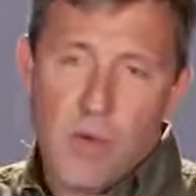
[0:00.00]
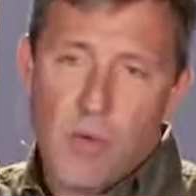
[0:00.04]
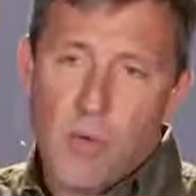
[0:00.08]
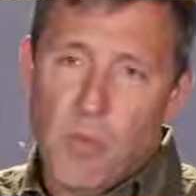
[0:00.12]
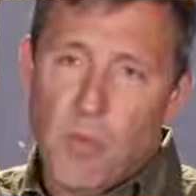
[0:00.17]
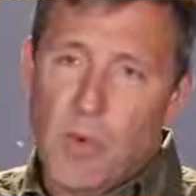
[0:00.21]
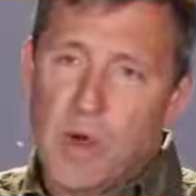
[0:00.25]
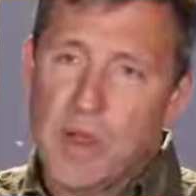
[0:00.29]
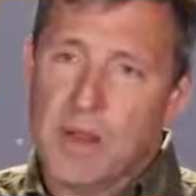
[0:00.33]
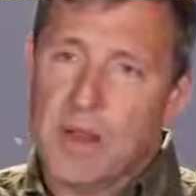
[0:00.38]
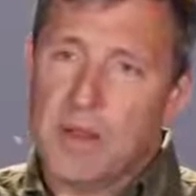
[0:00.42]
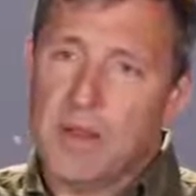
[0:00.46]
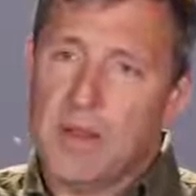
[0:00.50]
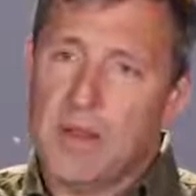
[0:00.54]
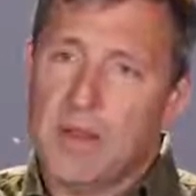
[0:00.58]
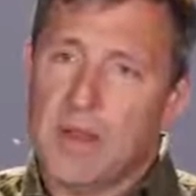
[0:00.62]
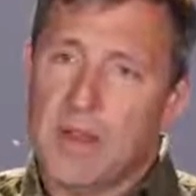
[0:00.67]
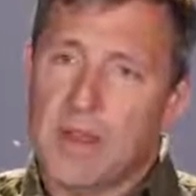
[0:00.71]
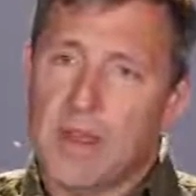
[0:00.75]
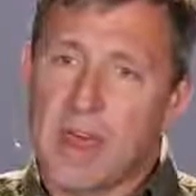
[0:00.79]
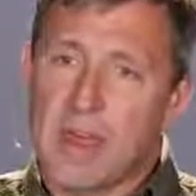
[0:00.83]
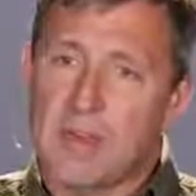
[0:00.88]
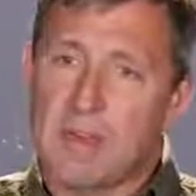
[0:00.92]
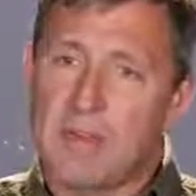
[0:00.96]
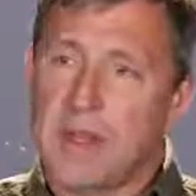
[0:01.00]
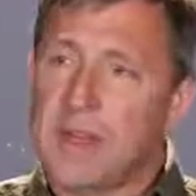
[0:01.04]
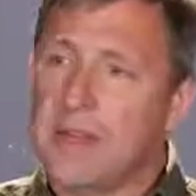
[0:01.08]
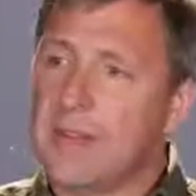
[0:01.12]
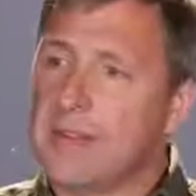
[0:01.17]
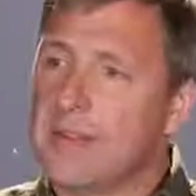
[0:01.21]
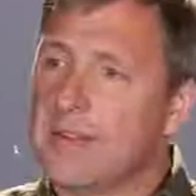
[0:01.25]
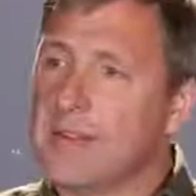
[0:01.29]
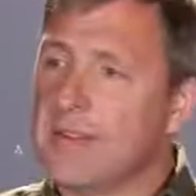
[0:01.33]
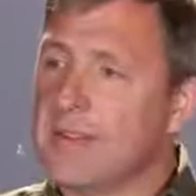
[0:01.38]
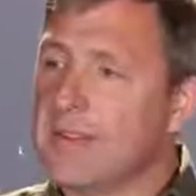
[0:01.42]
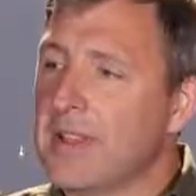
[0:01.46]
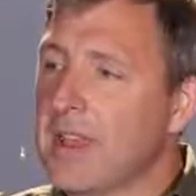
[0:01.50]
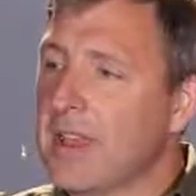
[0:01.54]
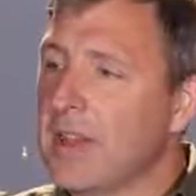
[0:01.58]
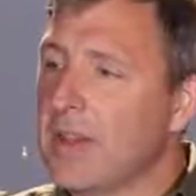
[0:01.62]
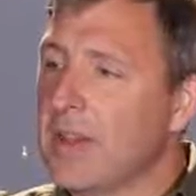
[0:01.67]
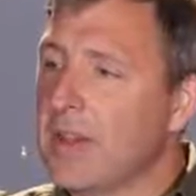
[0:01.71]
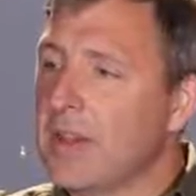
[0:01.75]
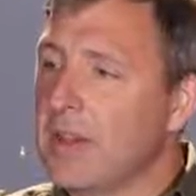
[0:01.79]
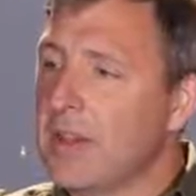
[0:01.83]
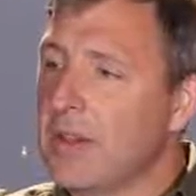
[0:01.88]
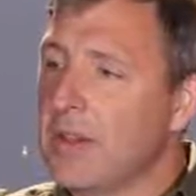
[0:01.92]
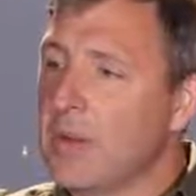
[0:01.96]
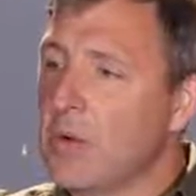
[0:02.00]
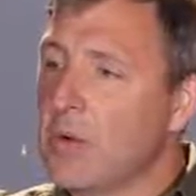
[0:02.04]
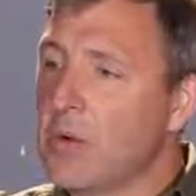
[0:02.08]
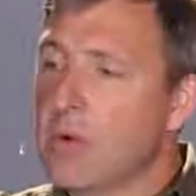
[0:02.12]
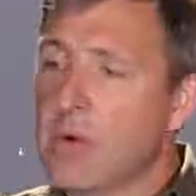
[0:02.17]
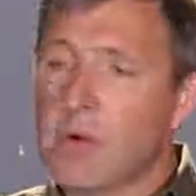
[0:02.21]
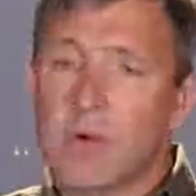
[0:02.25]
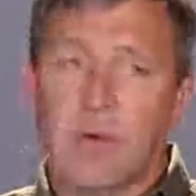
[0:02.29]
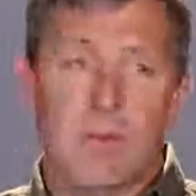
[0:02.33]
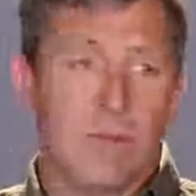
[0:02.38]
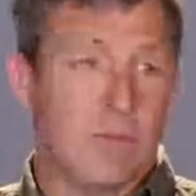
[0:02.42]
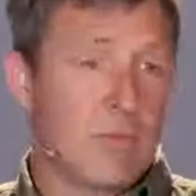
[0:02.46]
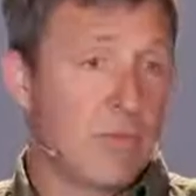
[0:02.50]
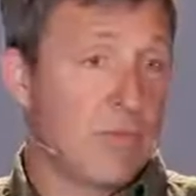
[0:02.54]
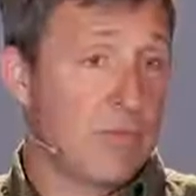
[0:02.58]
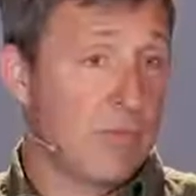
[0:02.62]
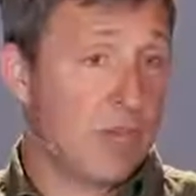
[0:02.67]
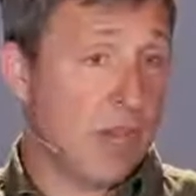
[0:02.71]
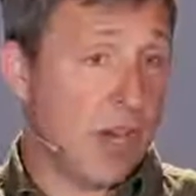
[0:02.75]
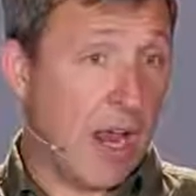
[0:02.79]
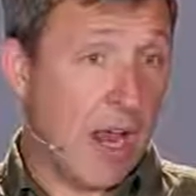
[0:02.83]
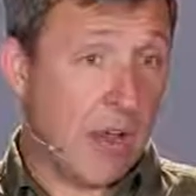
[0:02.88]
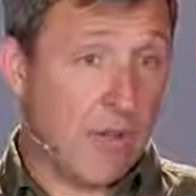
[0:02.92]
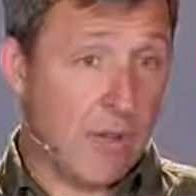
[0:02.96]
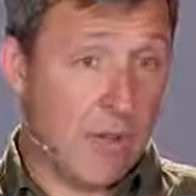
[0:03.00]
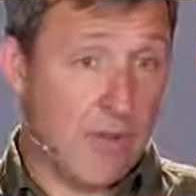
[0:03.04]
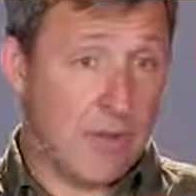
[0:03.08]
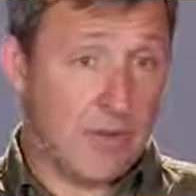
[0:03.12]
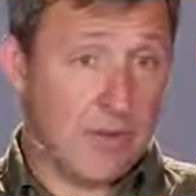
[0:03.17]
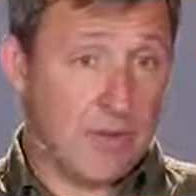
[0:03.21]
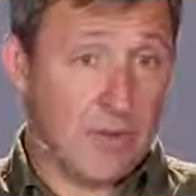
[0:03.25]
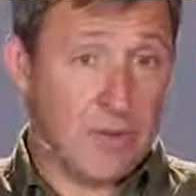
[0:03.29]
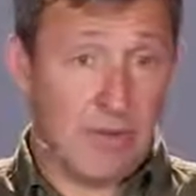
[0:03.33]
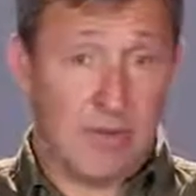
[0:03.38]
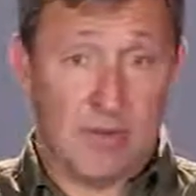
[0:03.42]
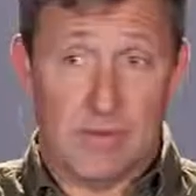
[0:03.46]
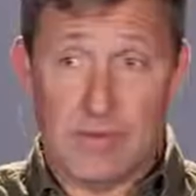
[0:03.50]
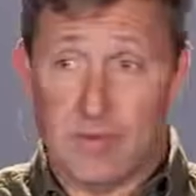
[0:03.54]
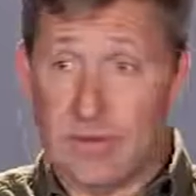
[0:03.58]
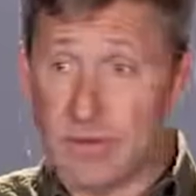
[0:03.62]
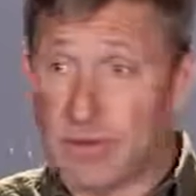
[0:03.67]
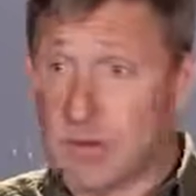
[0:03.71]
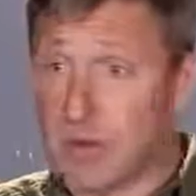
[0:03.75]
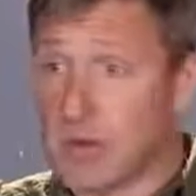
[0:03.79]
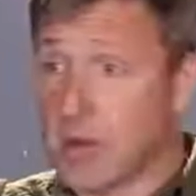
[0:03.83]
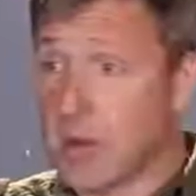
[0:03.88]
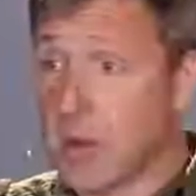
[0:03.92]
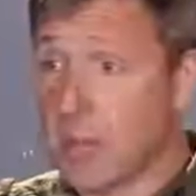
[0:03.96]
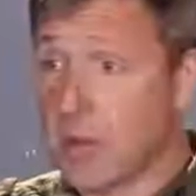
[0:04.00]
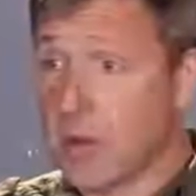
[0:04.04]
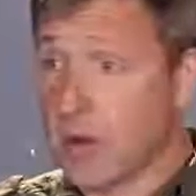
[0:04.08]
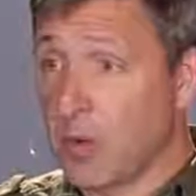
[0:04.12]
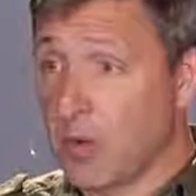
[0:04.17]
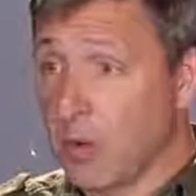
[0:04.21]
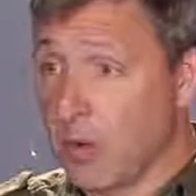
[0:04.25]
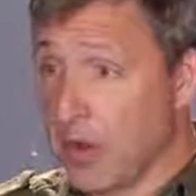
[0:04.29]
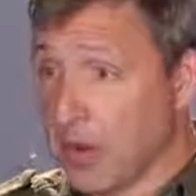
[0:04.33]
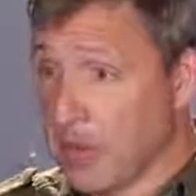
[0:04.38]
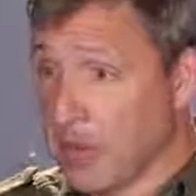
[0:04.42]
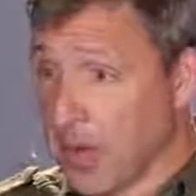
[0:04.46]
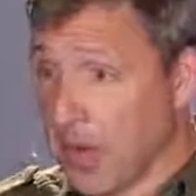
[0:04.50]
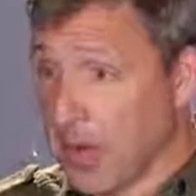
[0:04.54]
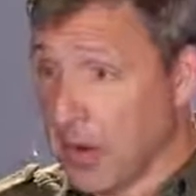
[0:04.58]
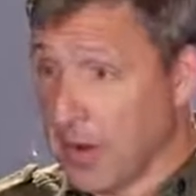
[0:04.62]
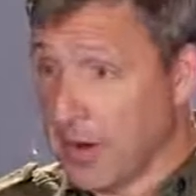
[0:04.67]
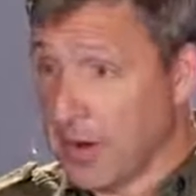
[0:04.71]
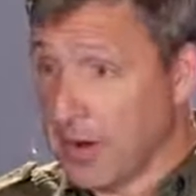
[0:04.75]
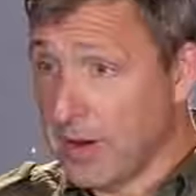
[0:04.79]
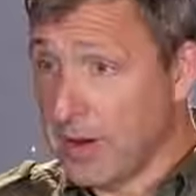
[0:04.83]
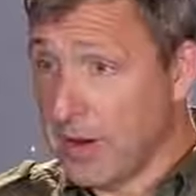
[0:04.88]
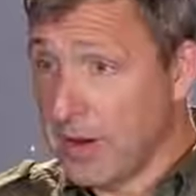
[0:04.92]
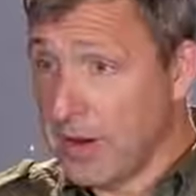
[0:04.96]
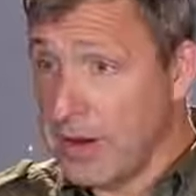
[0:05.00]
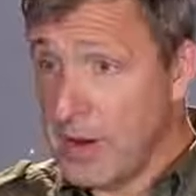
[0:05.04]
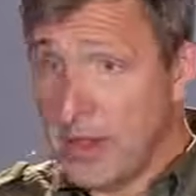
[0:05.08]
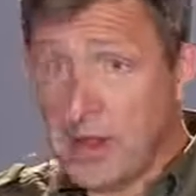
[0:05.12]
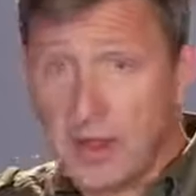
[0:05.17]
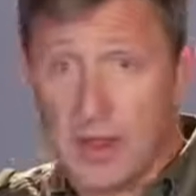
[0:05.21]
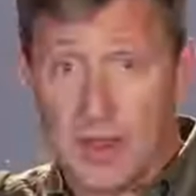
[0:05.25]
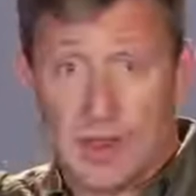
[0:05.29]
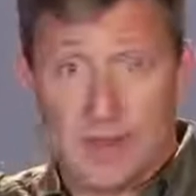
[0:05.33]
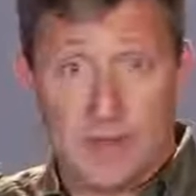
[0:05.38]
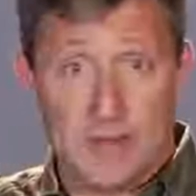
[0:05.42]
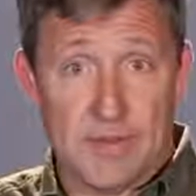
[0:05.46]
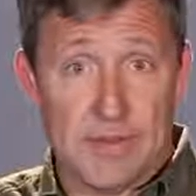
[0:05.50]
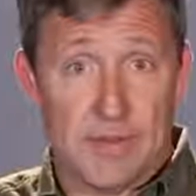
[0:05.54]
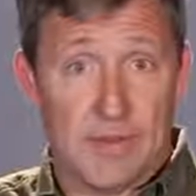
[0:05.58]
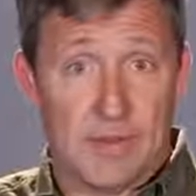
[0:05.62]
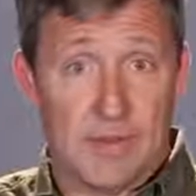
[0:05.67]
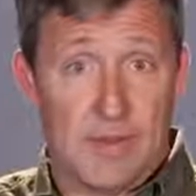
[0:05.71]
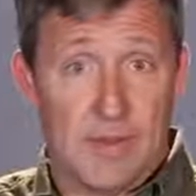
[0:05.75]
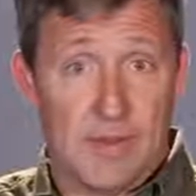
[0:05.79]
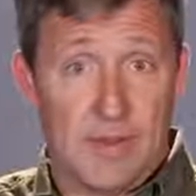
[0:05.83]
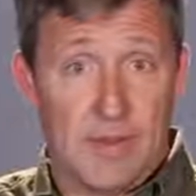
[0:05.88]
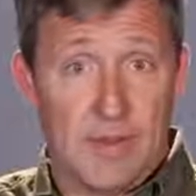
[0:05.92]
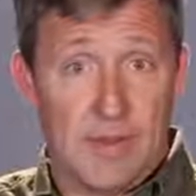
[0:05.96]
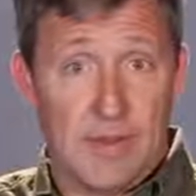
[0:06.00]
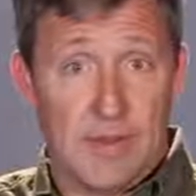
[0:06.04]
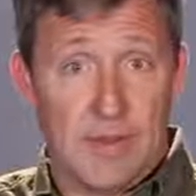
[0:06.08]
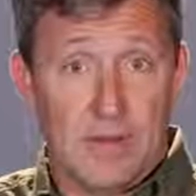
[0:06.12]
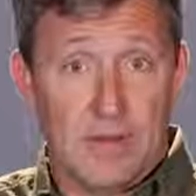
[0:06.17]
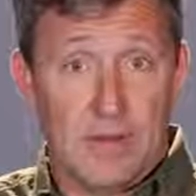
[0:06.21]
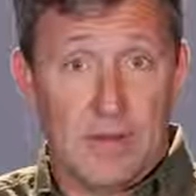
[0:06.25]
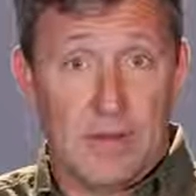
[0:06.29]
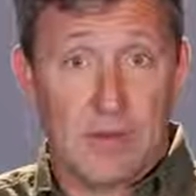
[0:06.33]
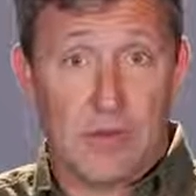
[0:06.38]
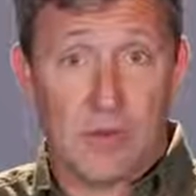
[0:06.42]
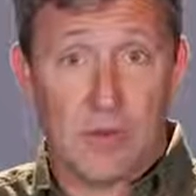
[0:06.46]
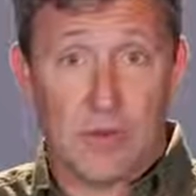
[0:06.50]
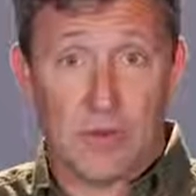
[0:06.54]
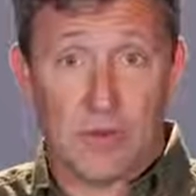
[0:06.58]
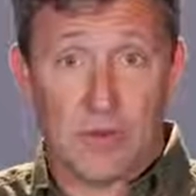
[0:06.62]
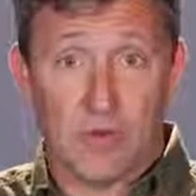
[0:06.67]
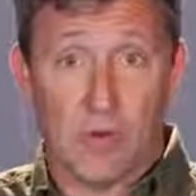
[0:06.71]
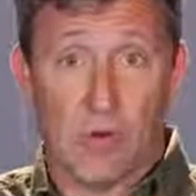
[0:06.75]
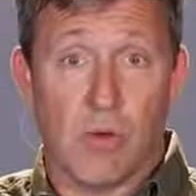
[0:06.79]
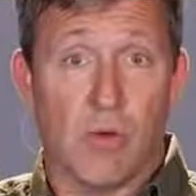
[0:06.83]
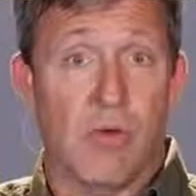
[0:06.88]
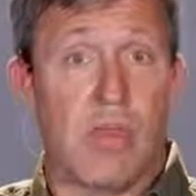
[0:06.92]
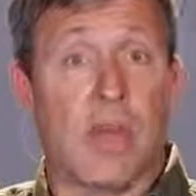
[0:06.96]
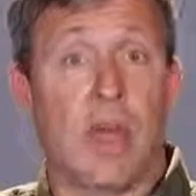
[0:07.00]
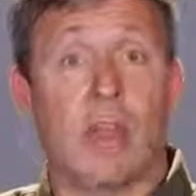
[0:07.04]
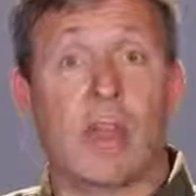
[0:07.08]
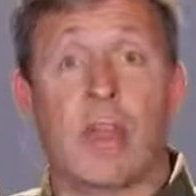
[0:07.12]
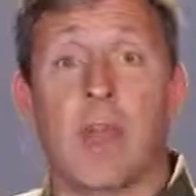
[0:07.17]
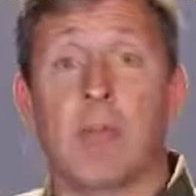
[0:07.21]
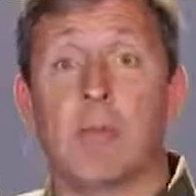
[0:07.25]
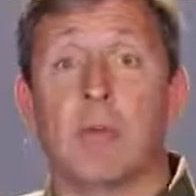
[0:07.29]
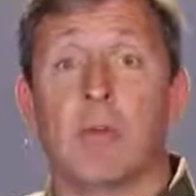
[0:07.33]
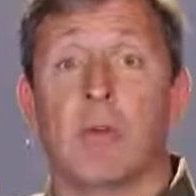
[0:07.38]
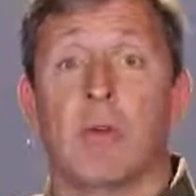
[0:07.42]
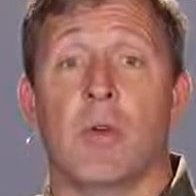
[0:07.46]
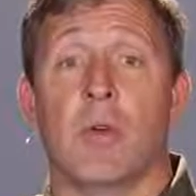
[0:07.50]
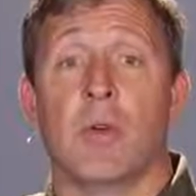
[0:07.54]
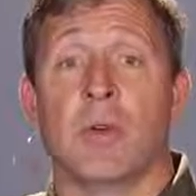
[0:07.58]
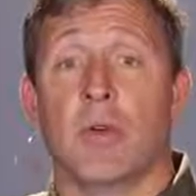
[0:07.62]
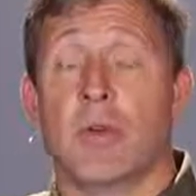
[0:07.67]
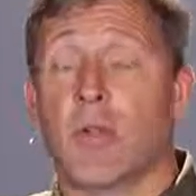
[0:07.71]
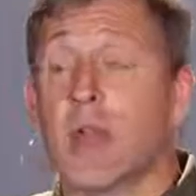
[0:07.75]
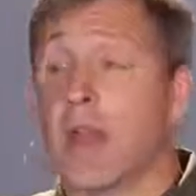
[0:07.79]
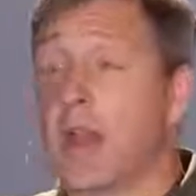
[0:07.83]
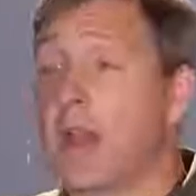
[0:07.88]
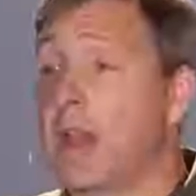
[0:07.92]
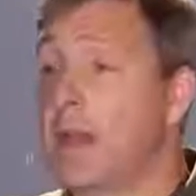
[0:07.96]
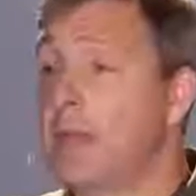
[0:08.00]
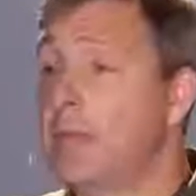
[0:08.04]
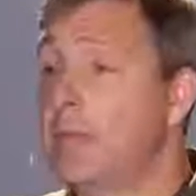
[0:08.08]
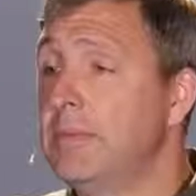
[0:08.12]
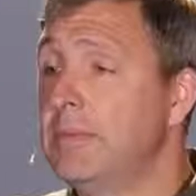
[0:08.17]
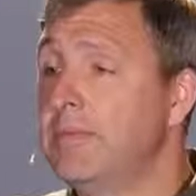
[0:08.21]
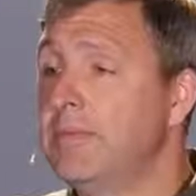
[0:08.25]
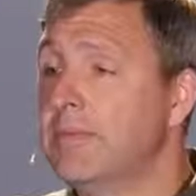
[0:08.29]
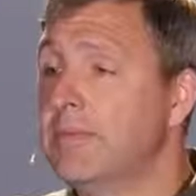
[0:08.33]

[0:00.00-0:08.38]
What that means is that your challenge to turn up your willpower is to control that Labrador in your head.